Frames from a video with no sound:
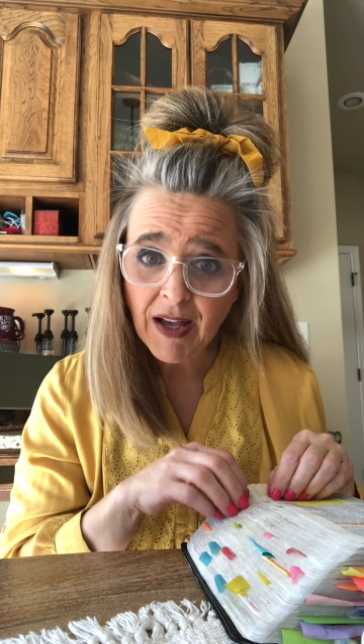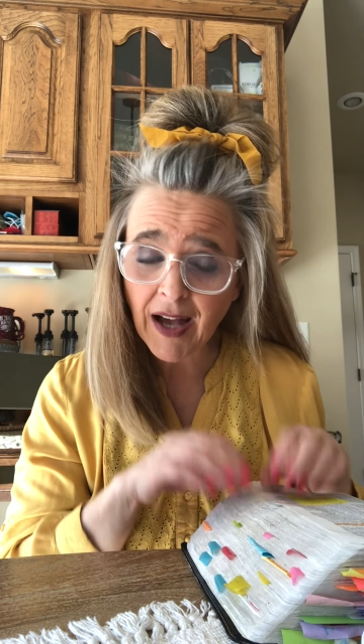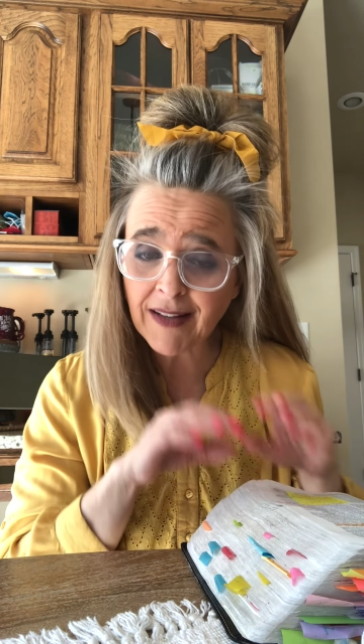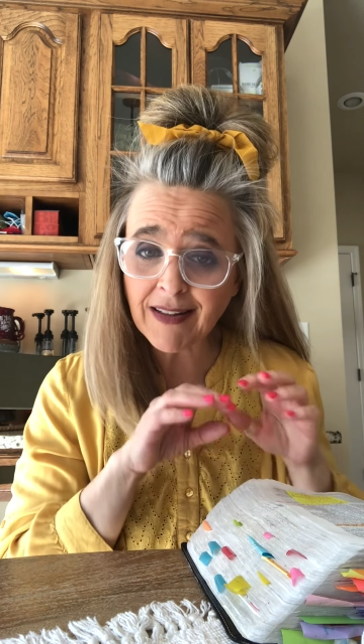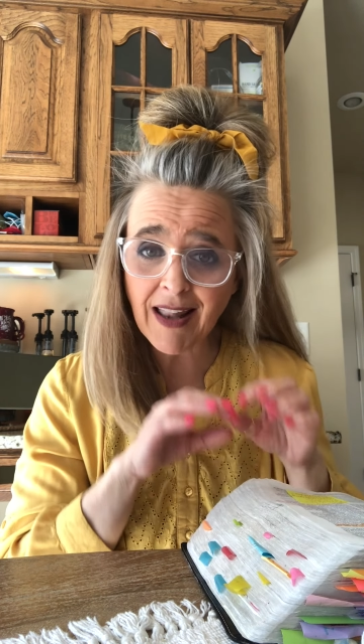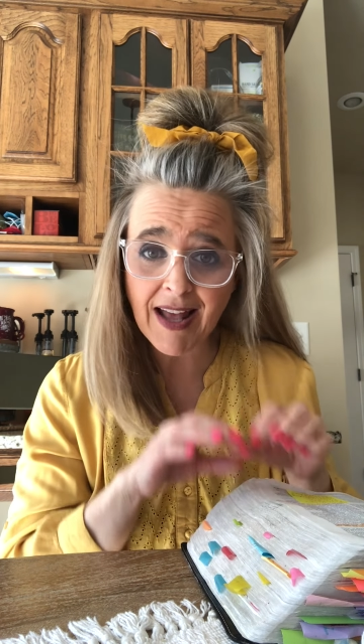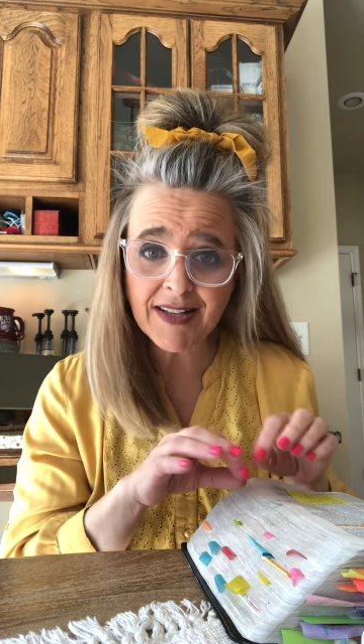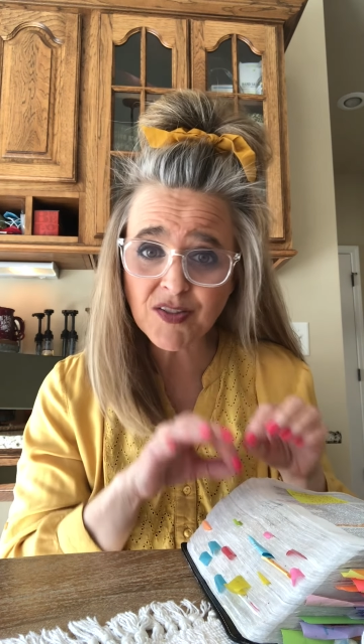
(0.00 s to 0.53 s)

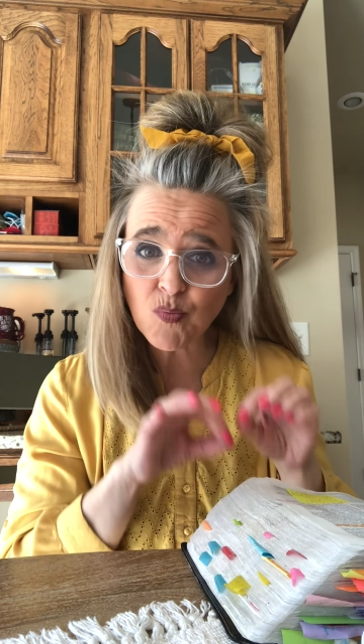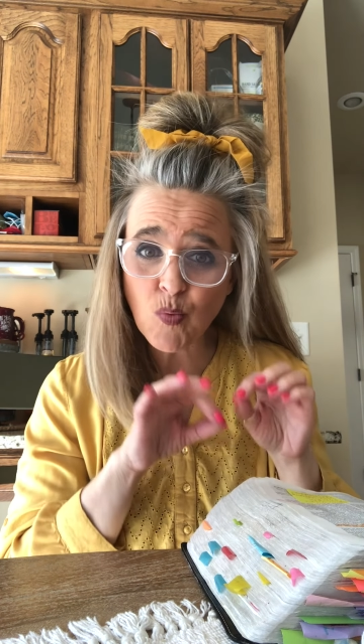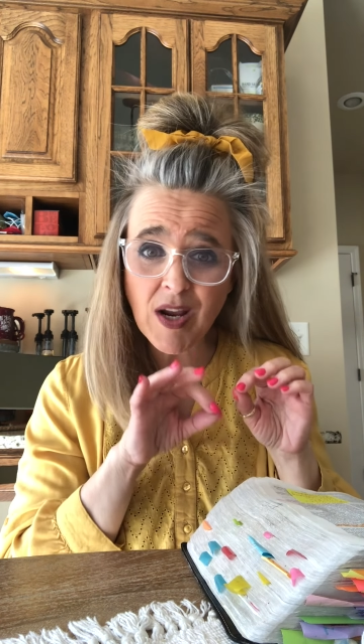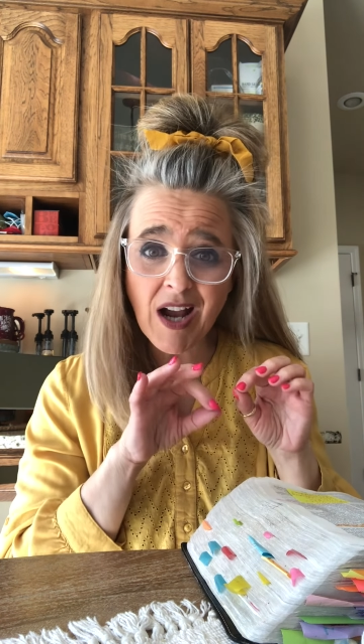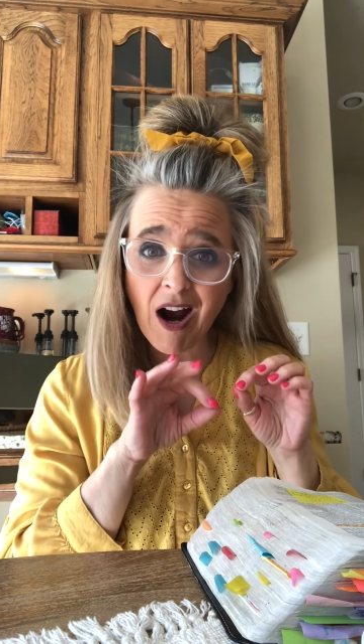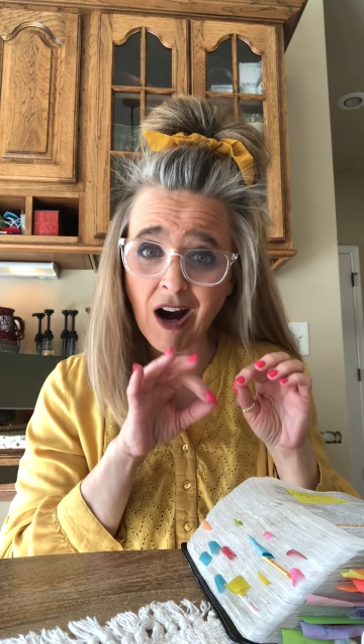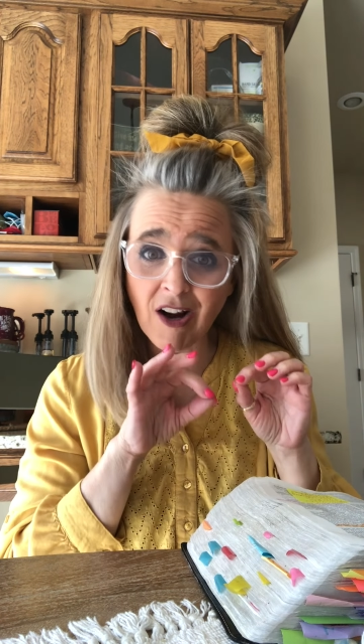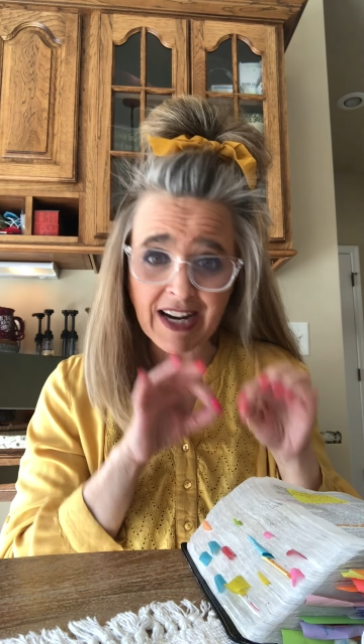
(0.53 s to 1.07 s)
unless
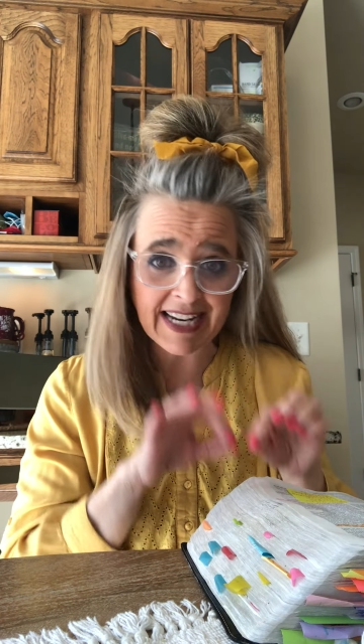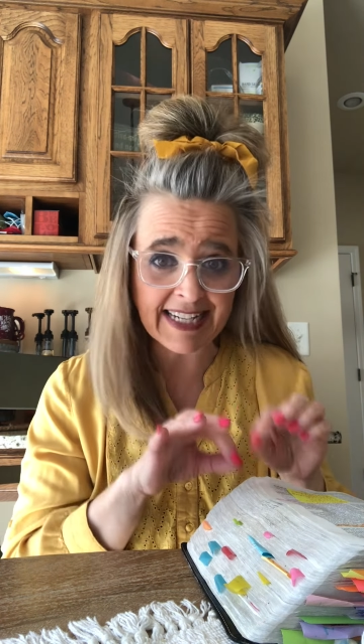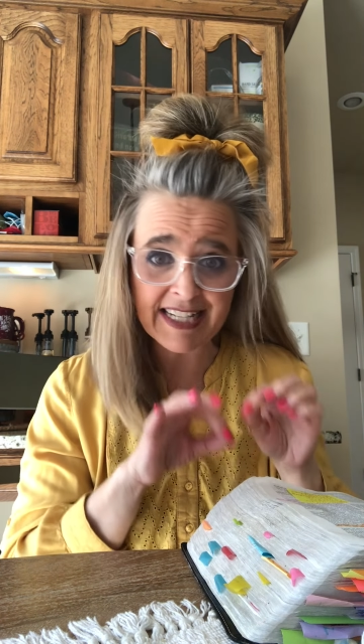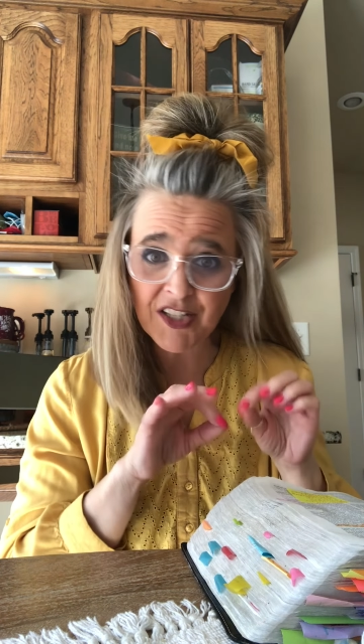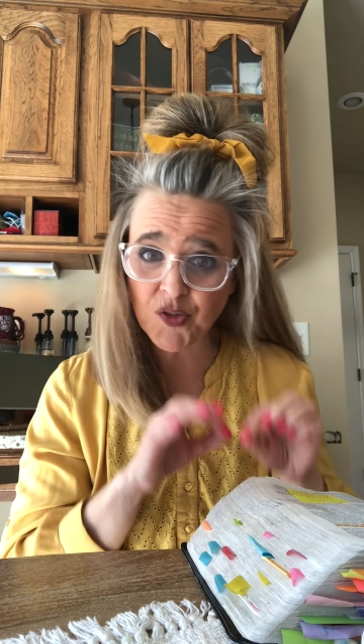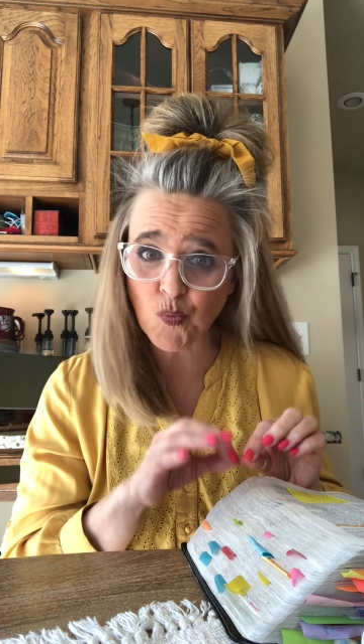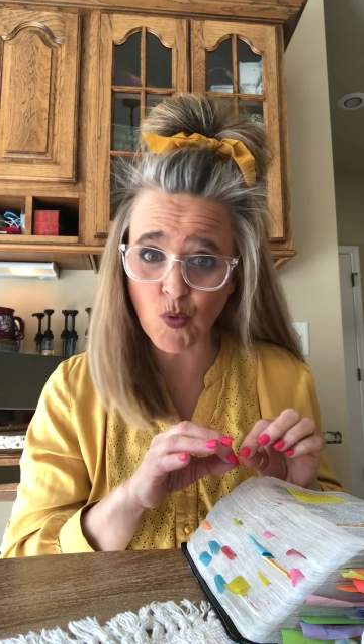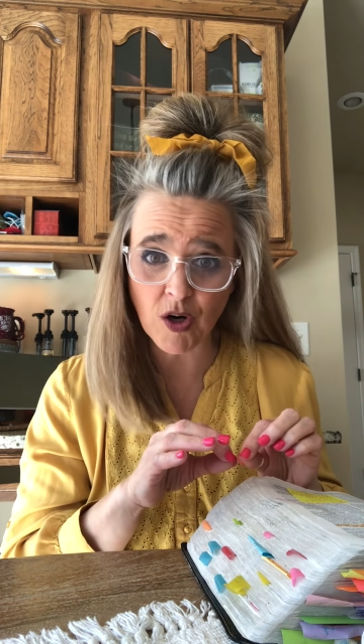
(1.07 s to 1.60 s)
we are in
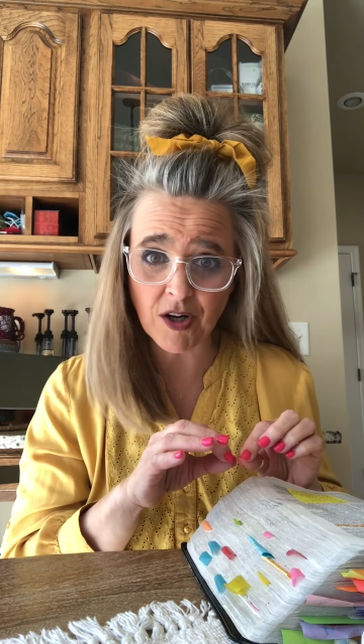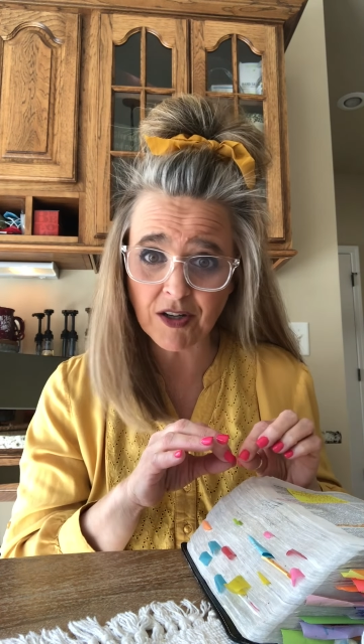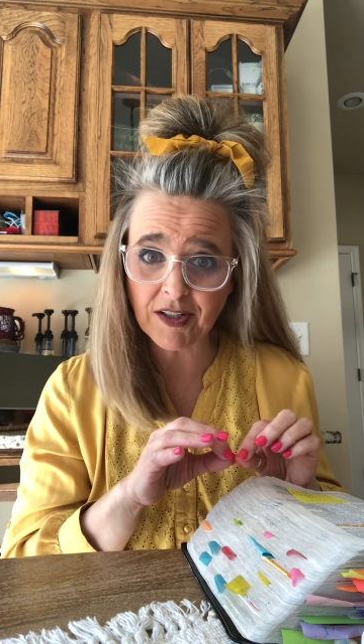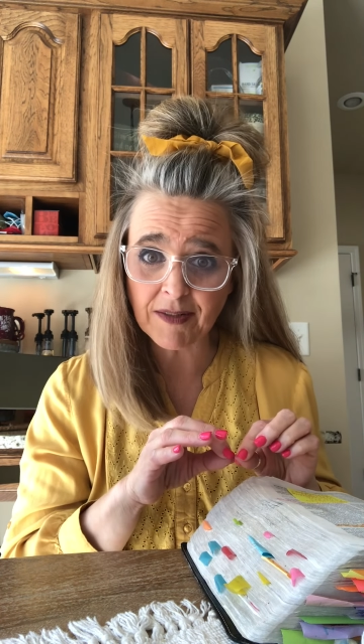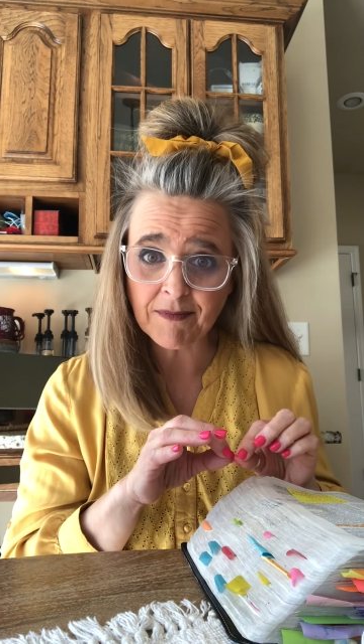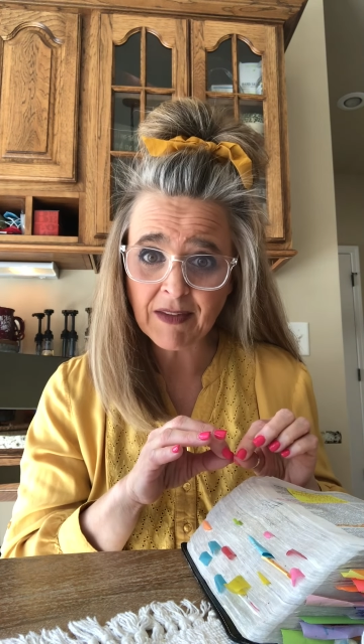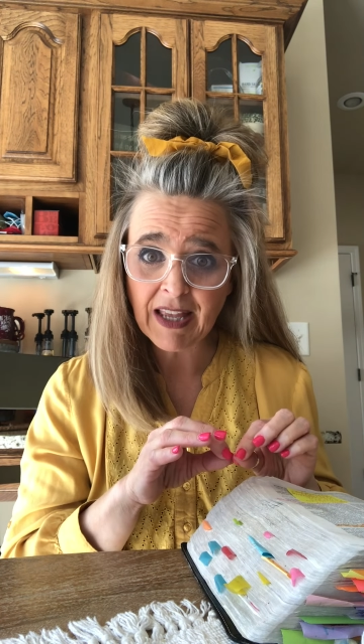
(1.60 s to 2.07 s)
His Word.